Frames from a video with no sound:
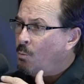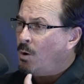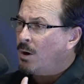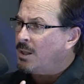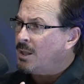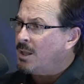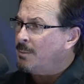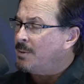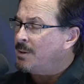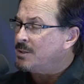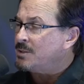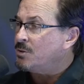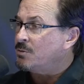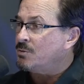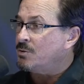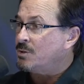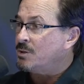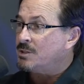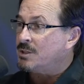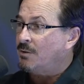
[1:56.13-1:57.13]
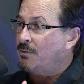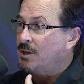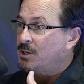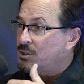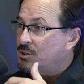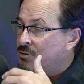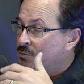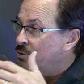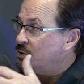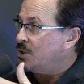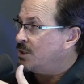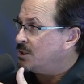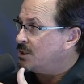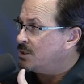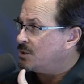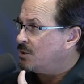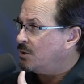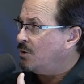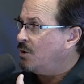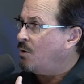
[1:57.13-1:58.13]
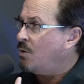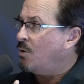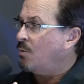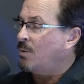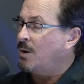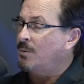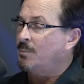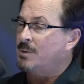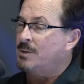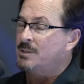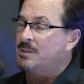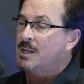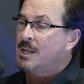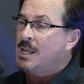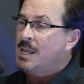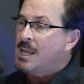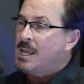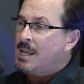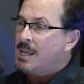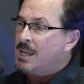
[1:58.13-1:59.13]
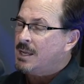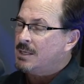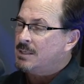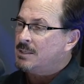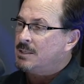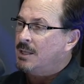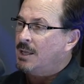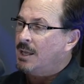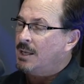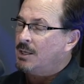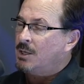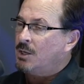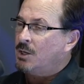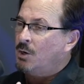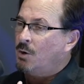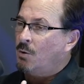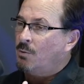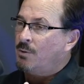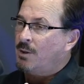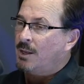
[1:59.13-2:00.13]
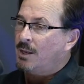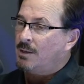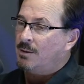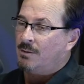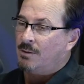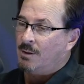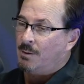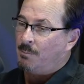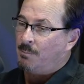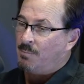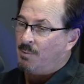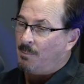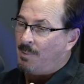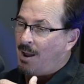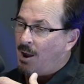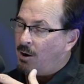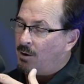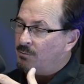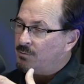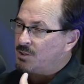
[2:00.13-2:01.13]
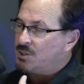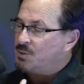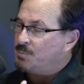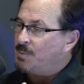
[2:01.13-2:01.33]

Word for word: one of them is salvation is through Jesus alone. One of them is is that you know that, that the power of the